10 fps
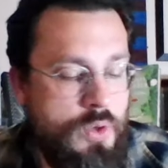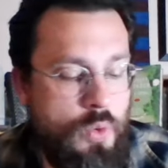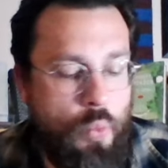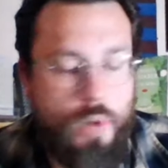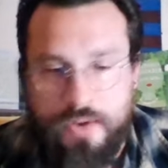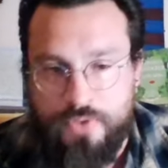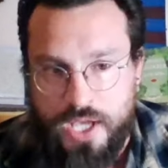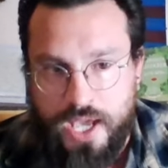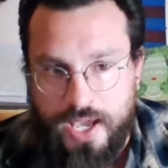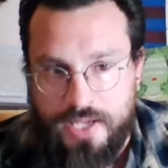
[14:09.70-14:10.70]
Whatever the
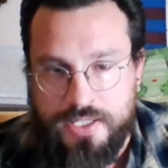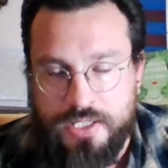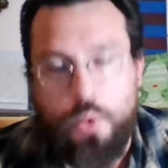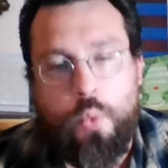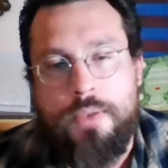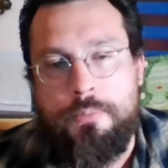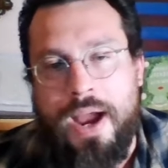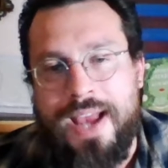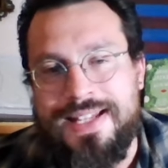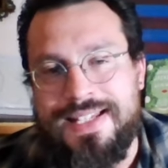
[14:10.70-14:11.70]
case, we
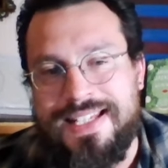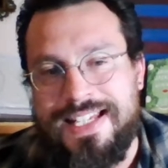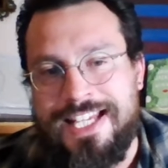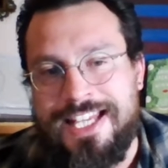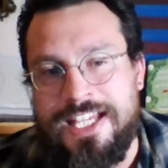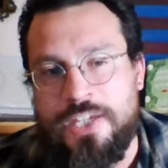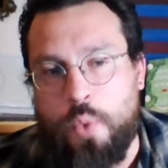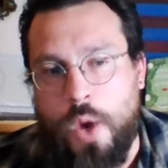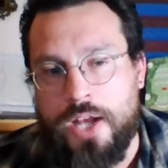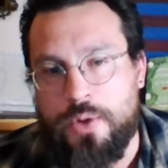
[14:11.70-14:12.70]
might see these
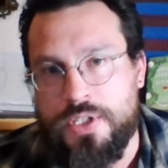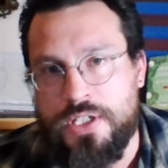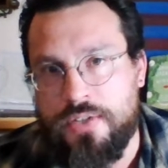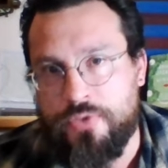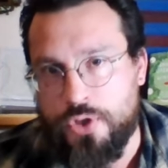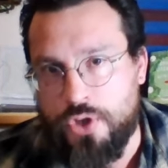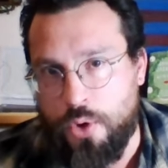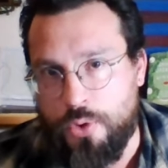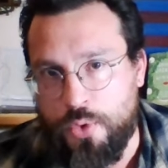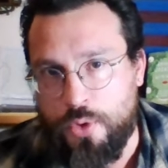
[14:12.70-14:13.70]
wide receivers
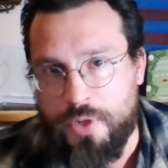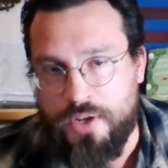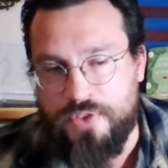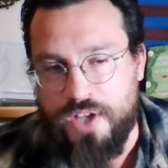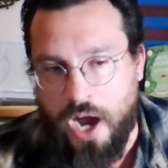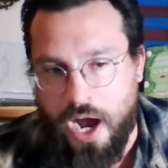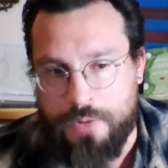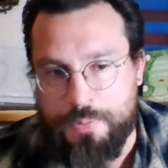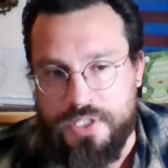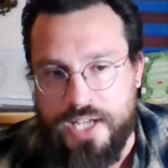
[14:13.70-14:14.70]
go through a bit of the
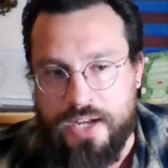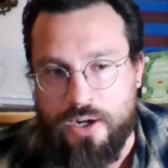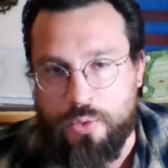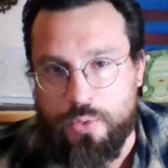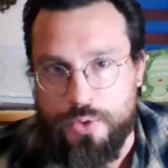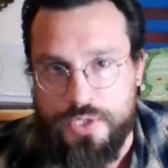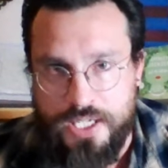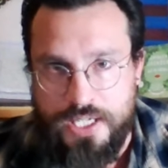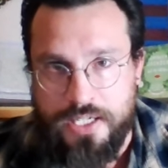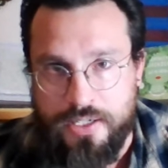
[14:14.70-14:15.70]
hot potato
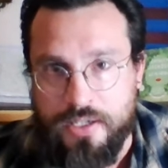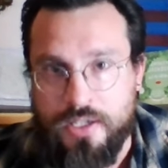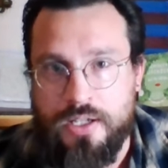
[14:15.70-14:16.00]
routine